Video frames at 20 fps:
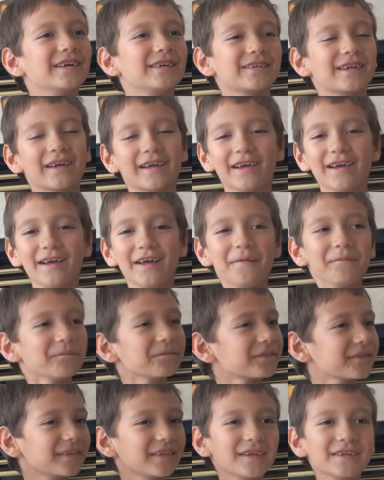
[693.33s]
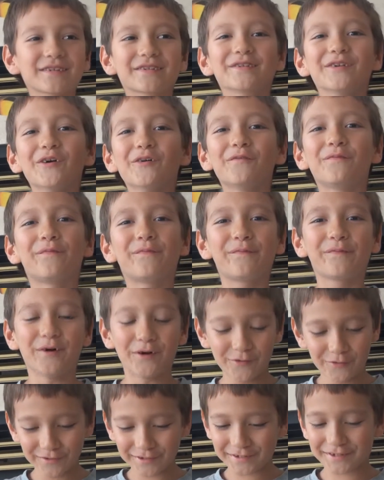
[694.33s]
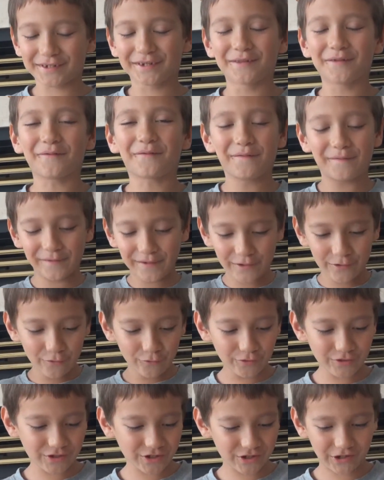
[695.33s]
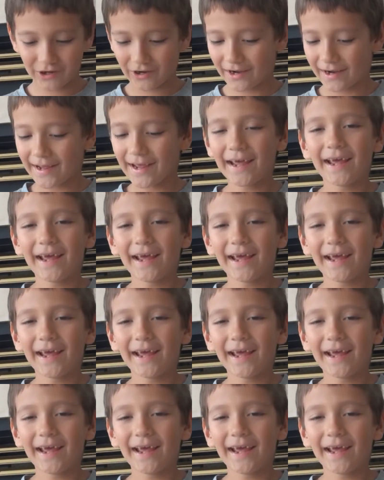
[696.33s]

He's like, there's no phones in the future.